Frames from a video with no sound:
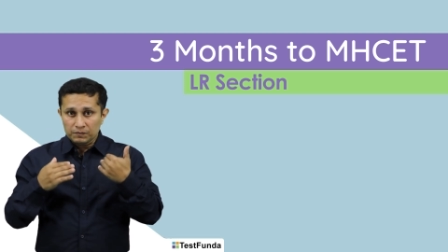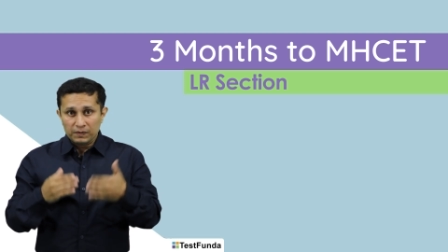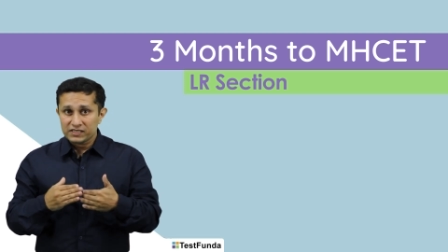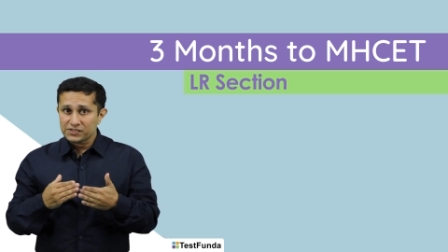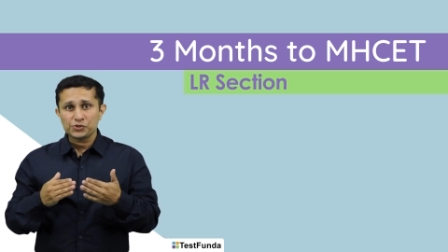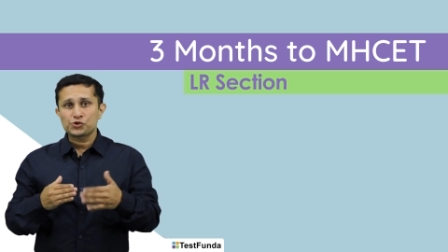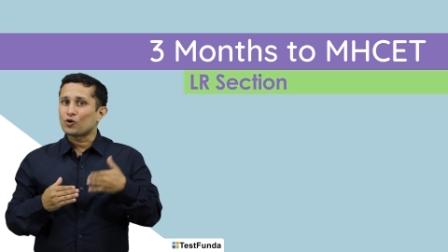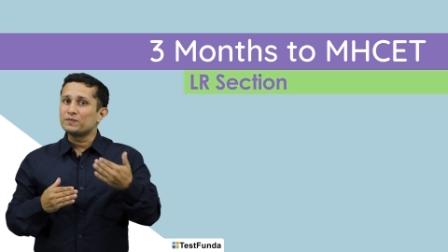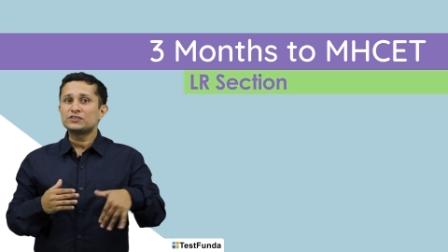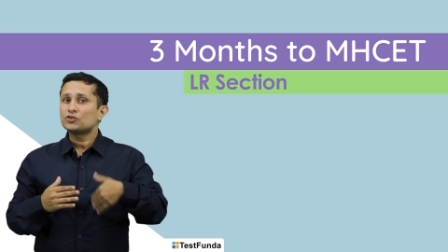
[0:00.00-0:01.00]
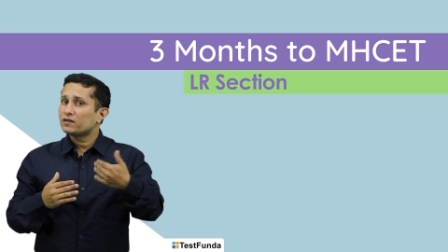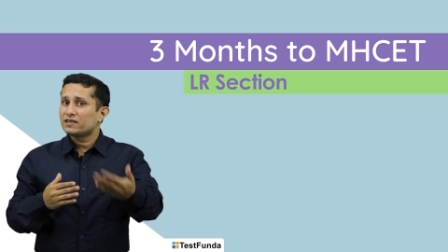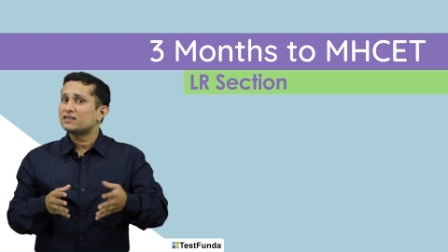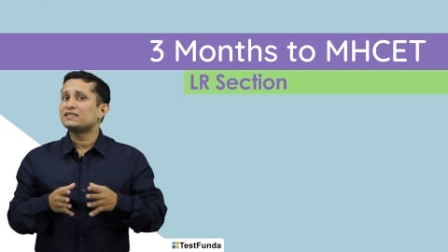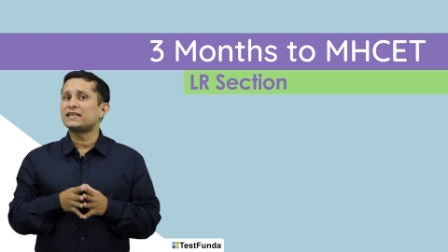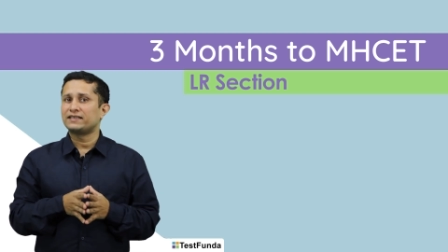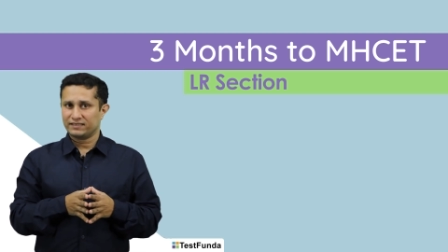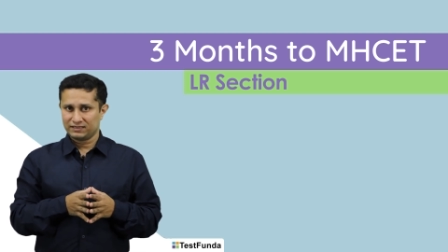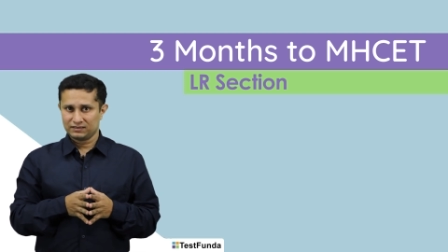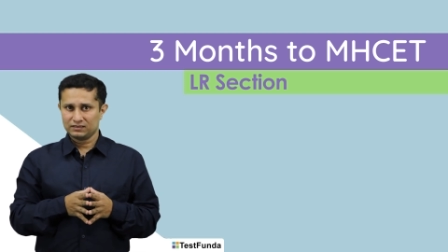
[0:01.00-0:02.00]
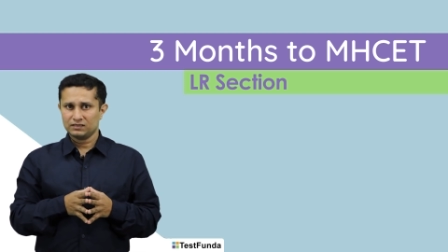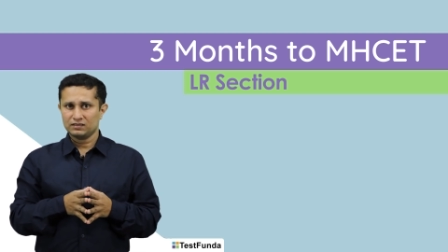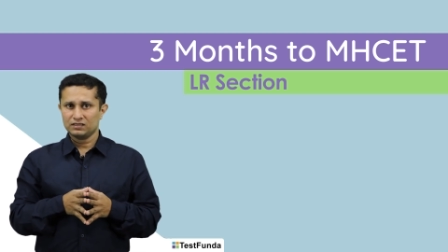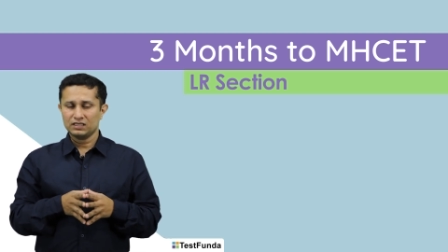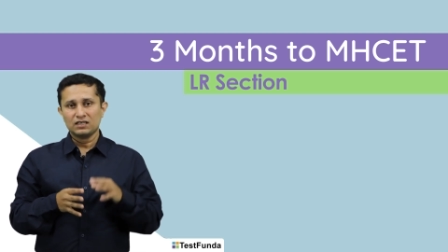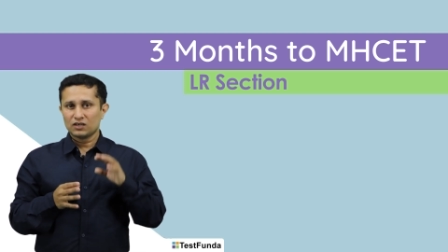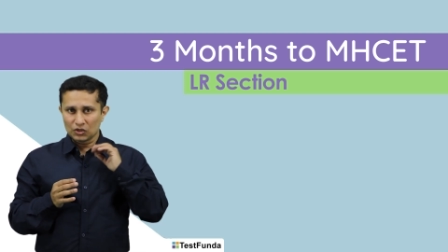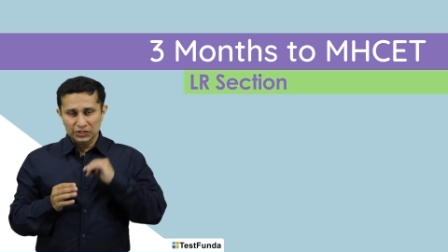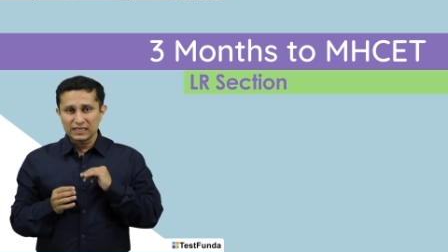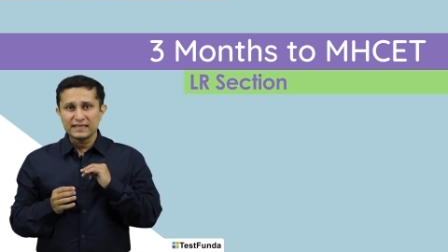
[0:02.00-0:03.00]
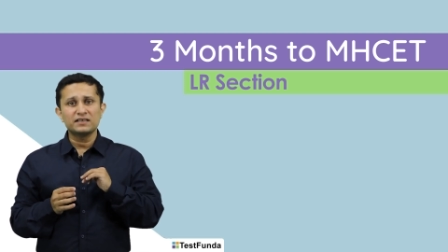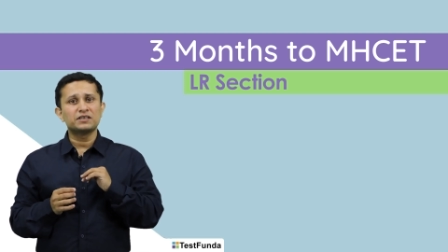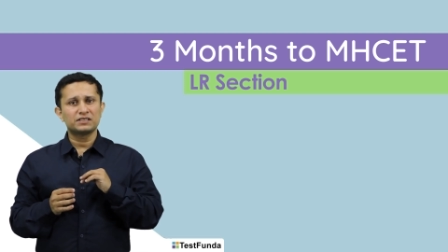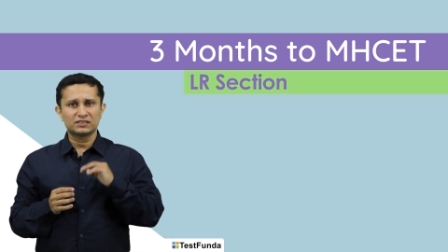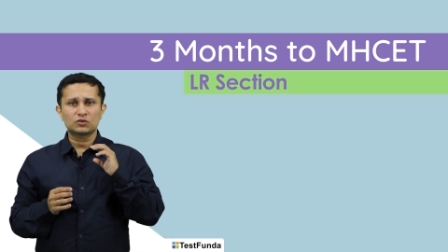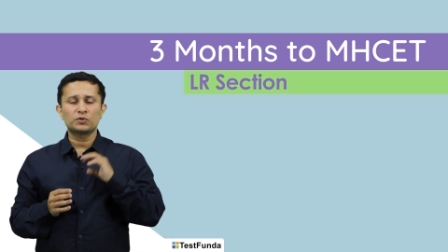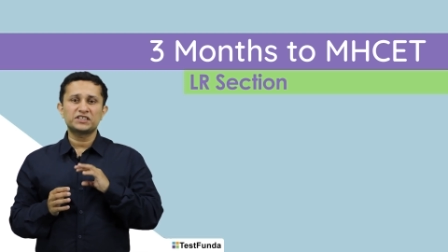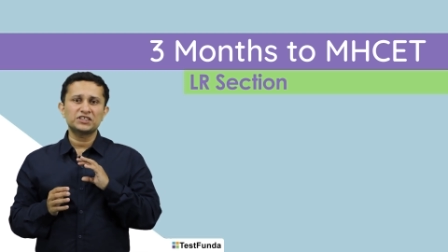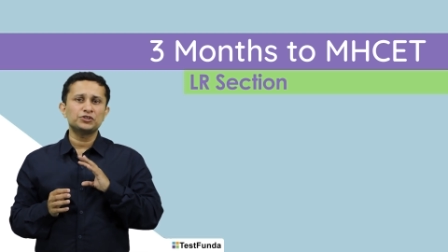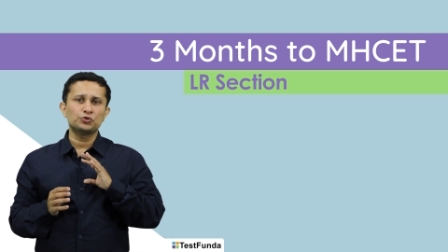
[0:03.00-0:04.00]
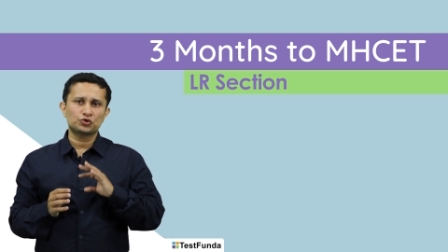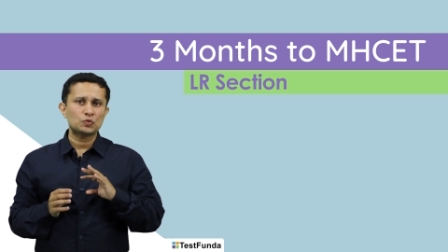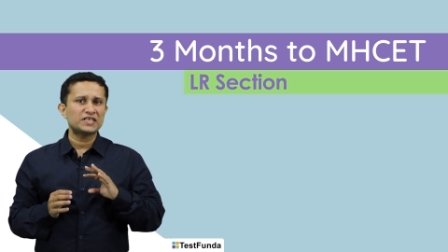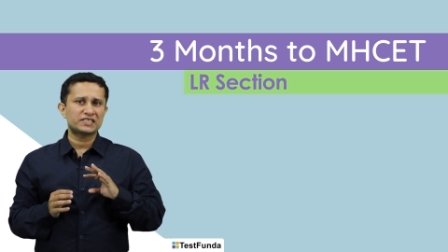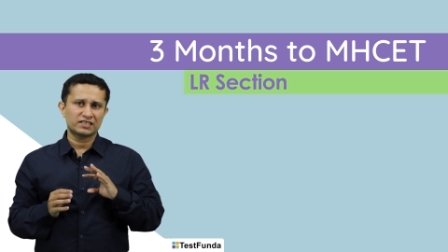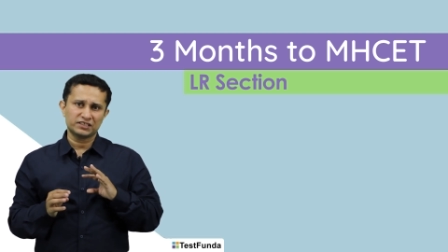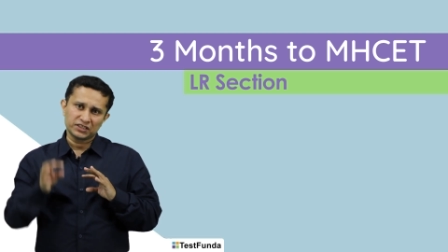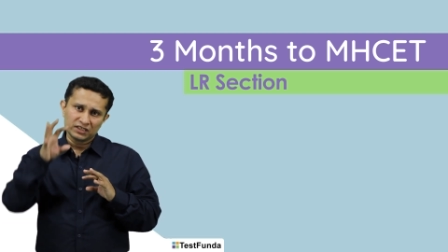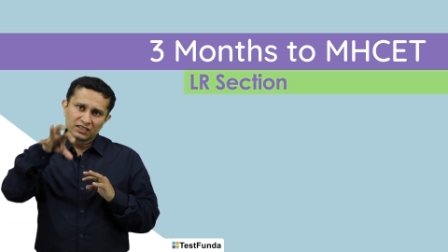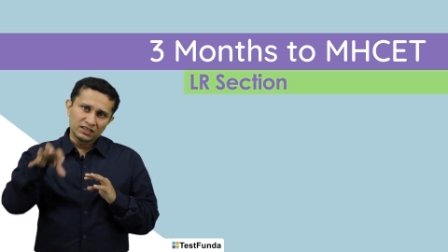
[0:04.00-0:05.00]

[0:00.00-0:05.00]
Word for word: Plus, your job is not done yet. Earlier, the questions used to be such